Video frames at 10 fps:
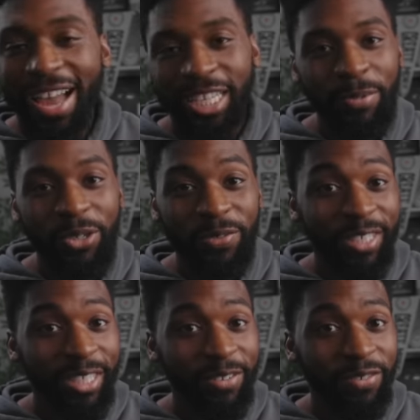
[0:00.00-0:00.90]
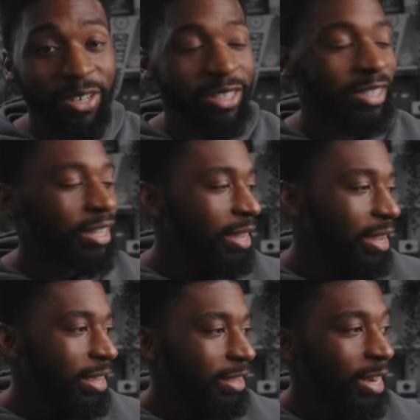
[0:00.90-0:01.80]
I expose for the scene first,
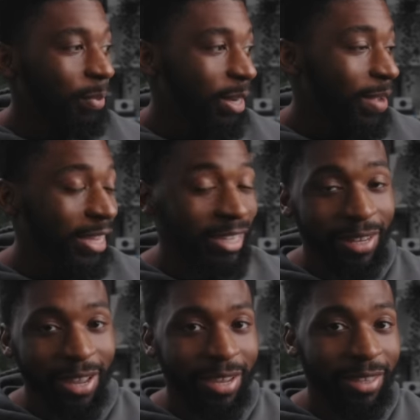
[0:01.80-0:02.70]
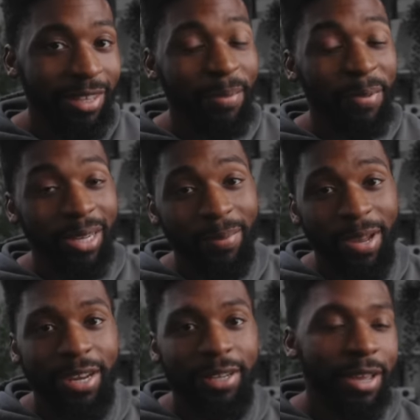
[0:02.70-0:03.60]
then I bring in my key light, and then I bring in my
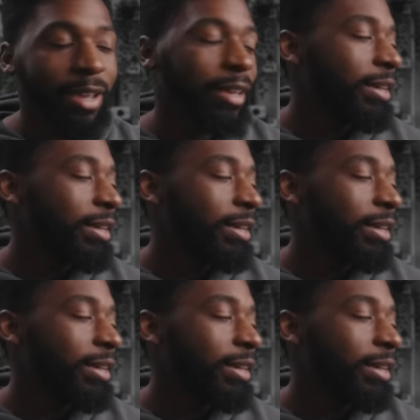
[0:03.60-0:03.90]
hair light.